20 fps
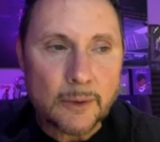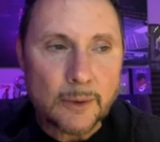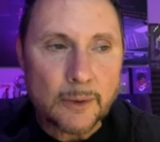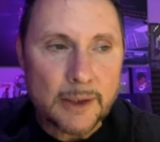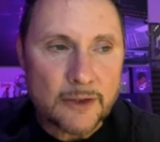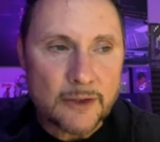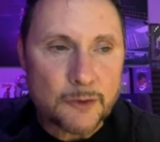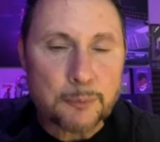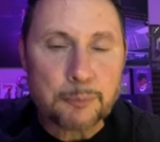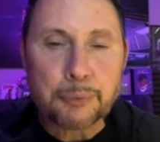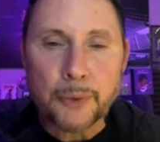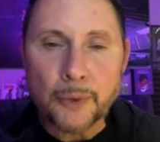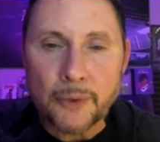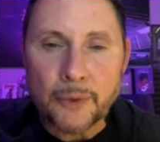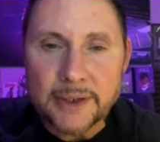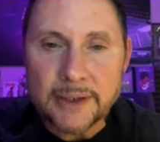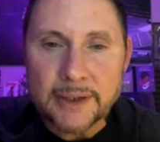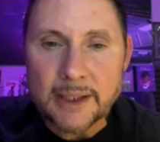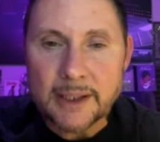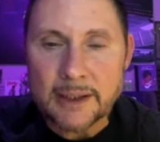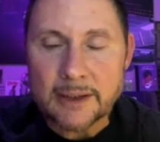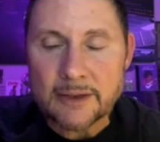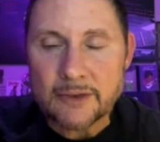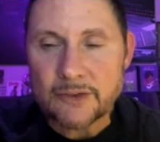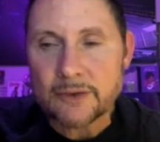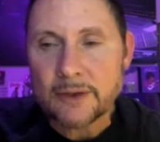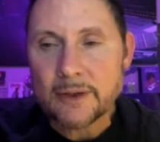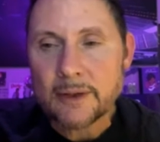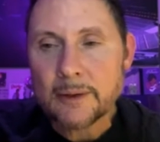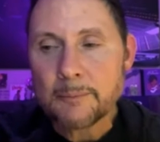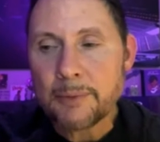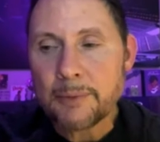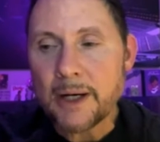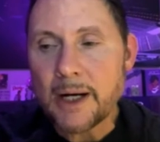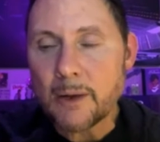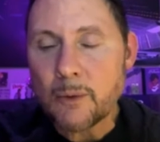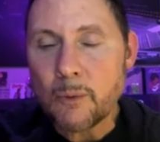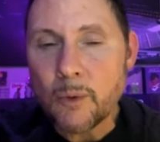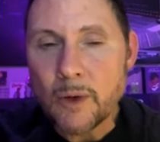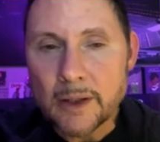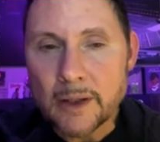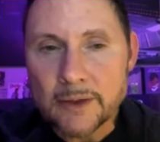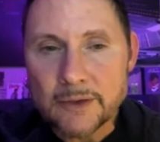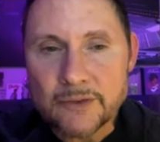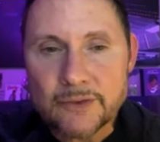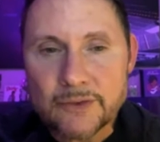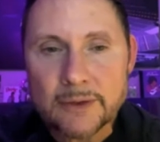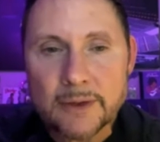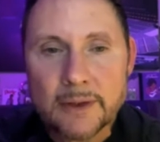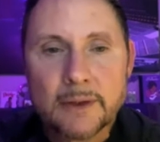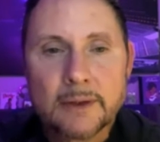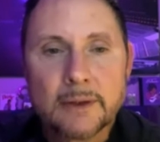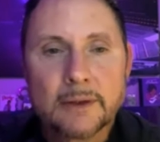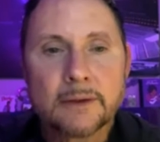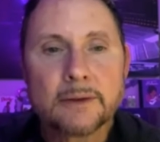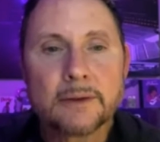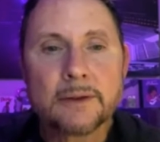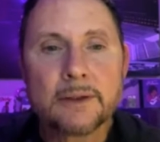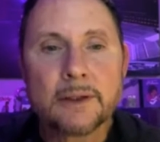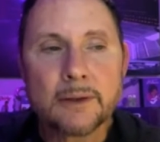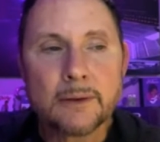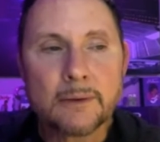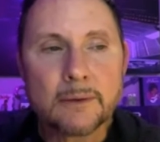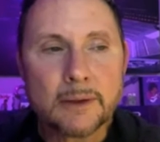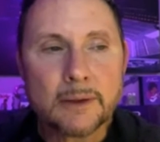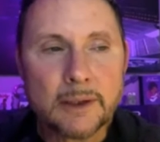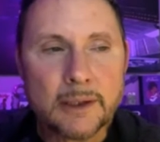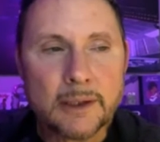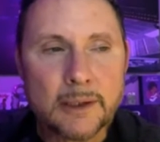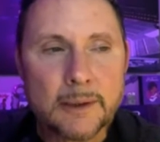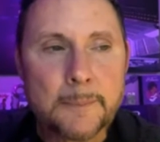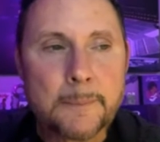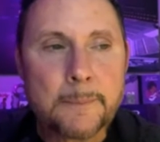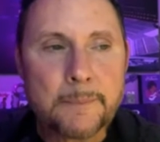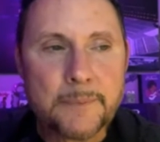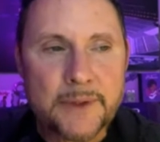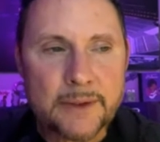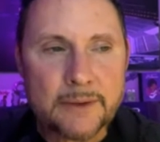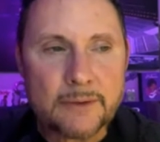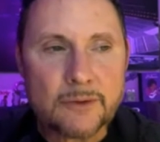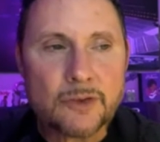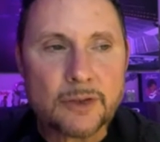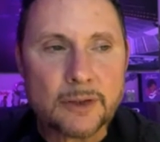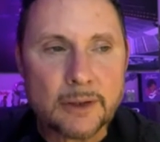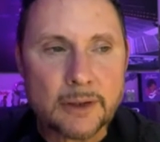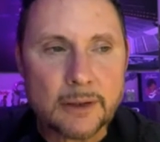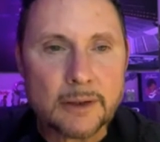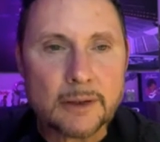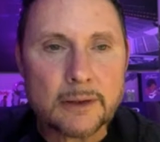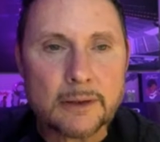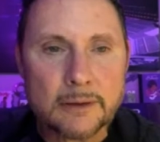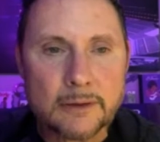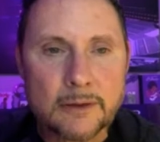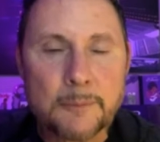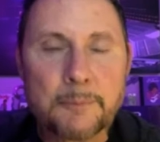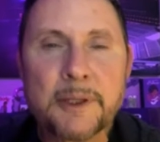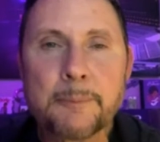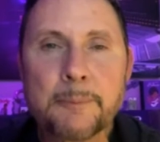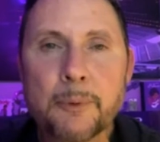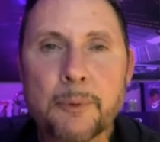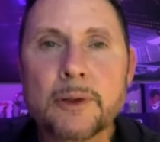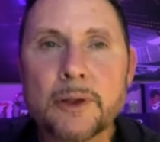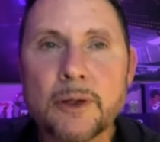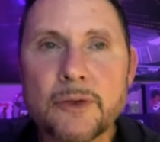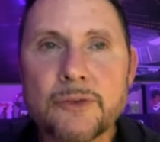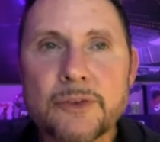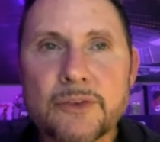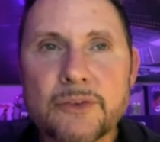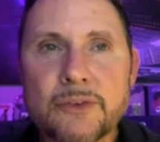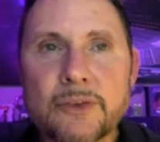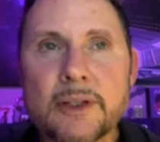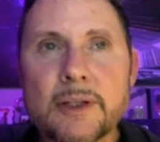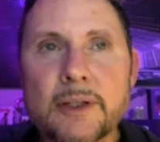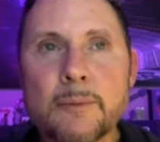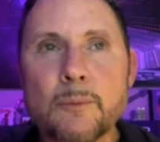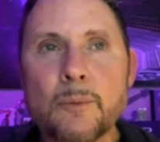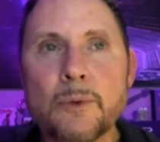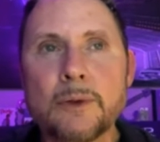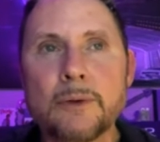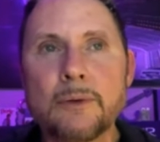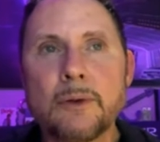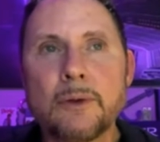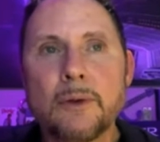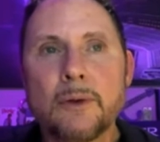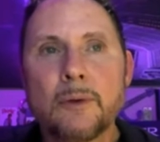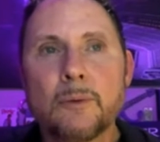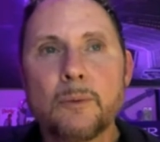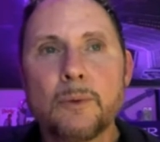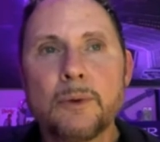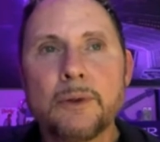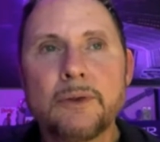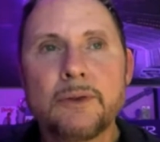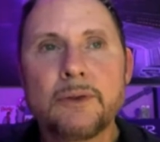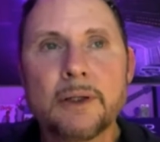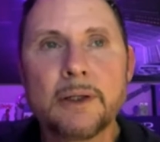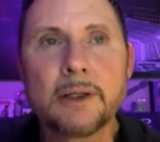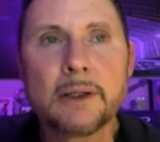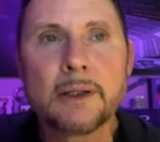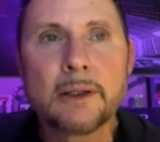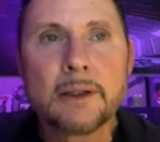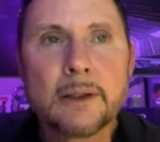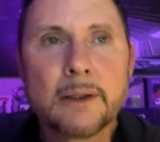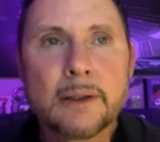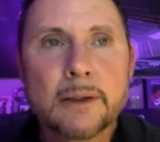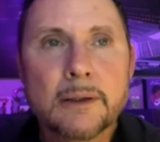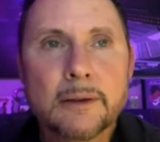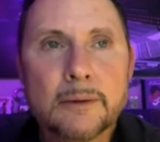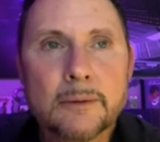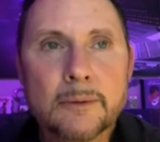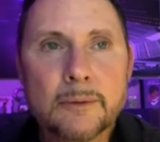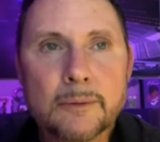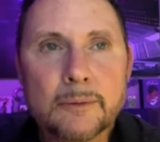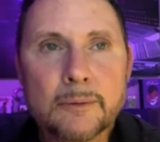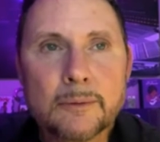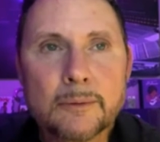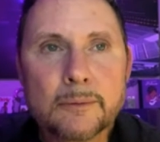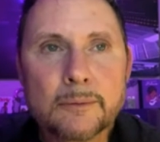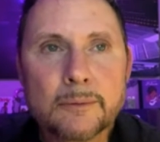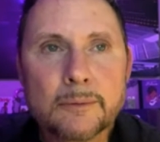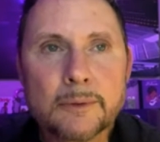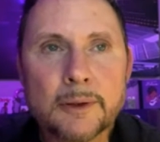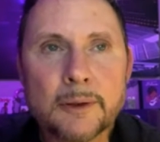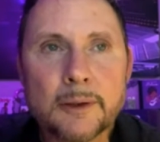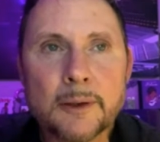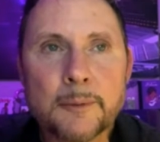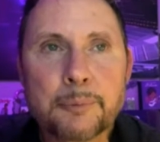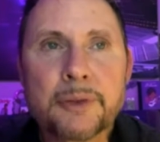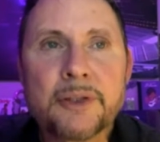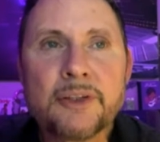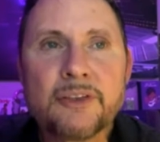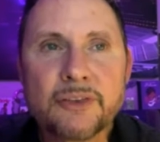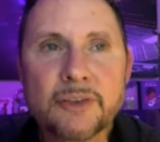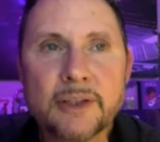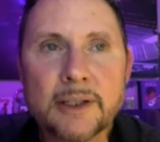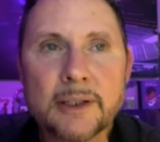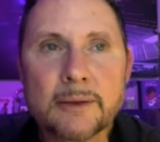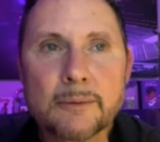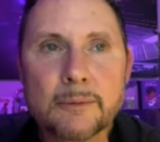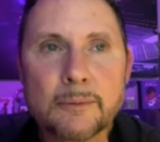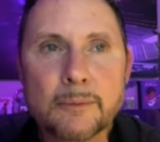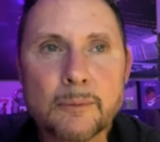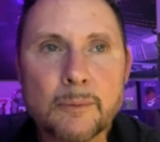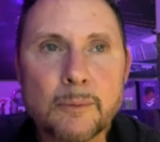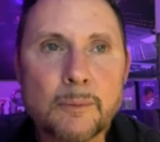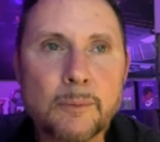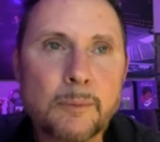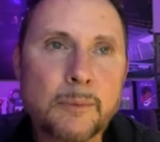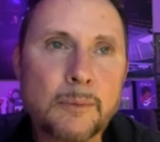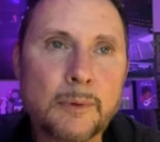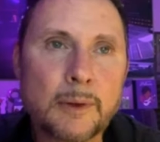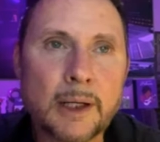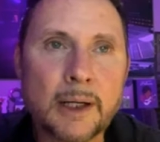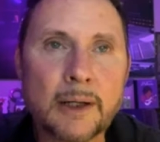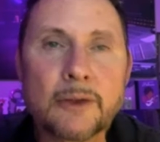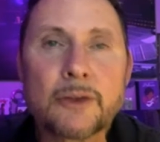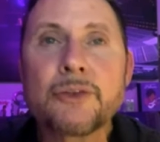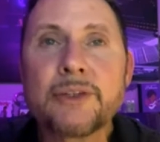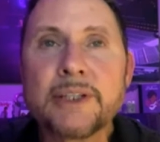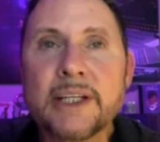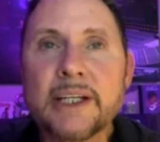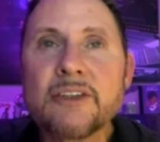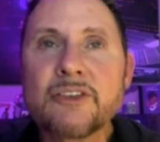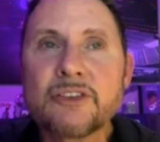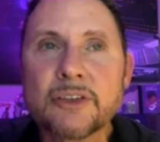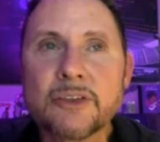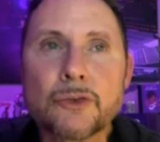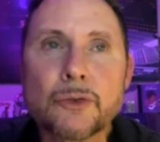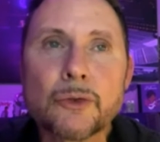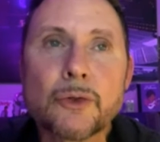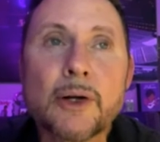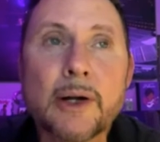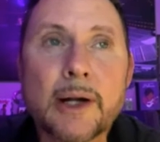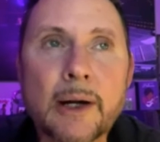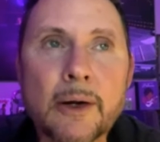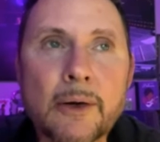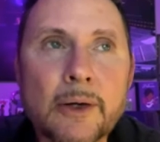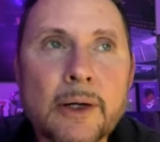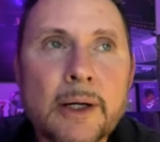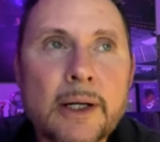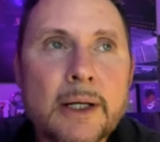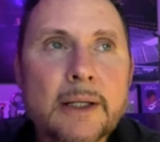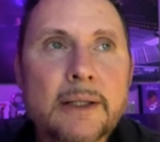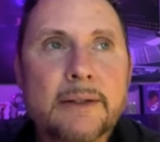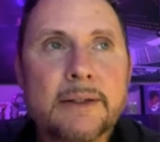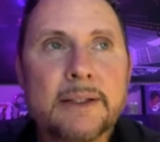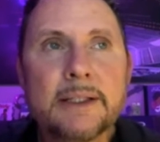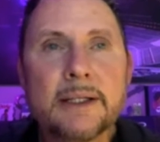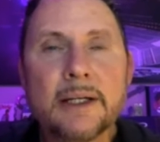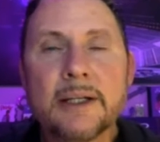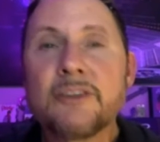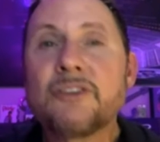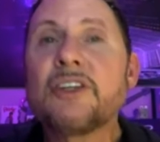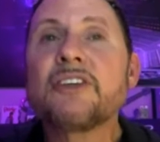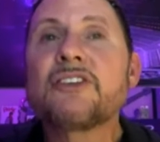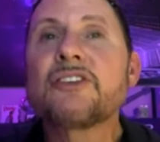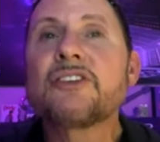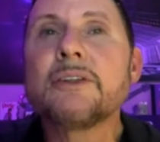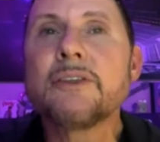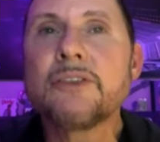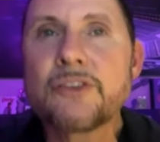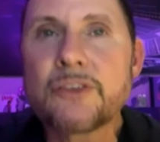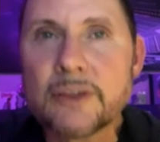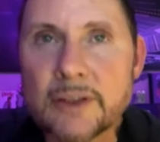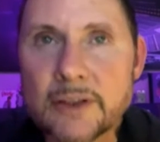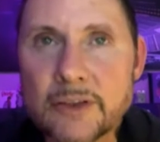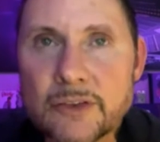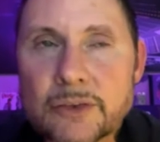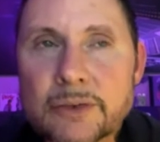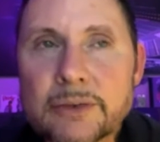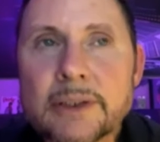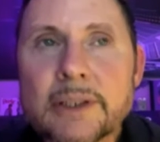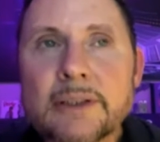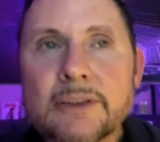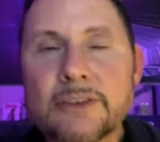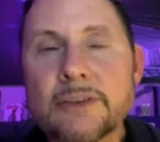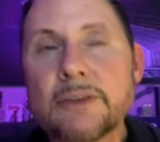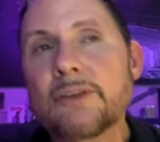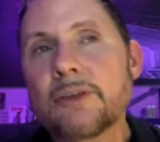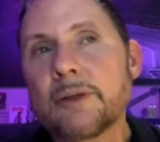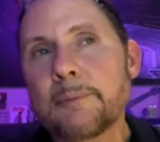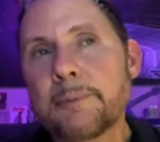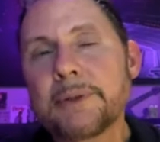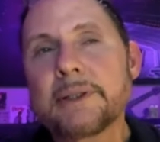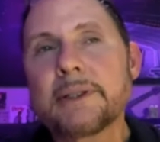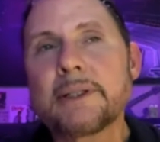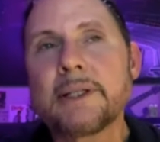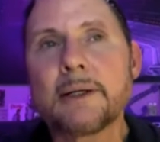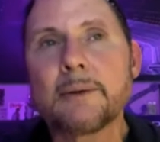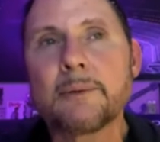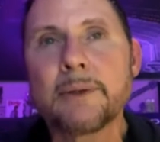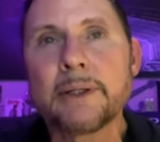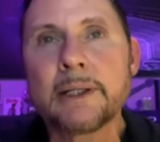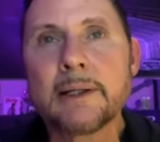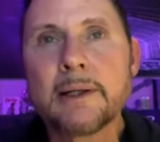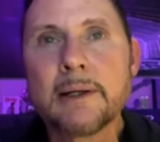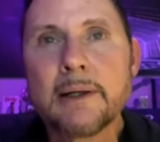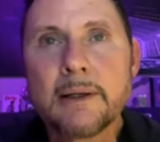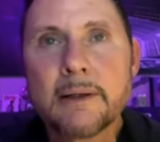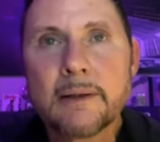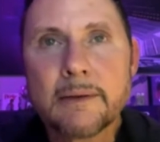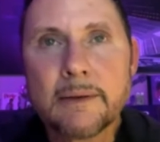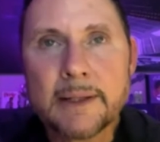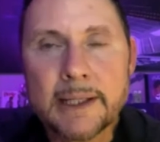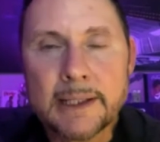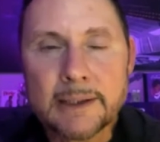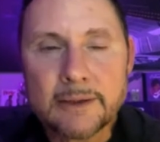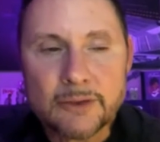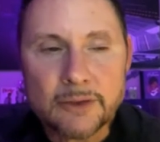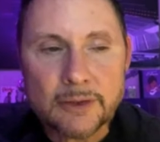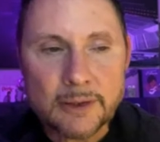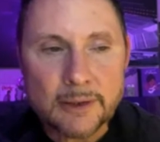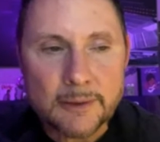as brilliant as Pac was, that the people closest to him would appreciate our creations or the additions to his creations. I'll put it that way. That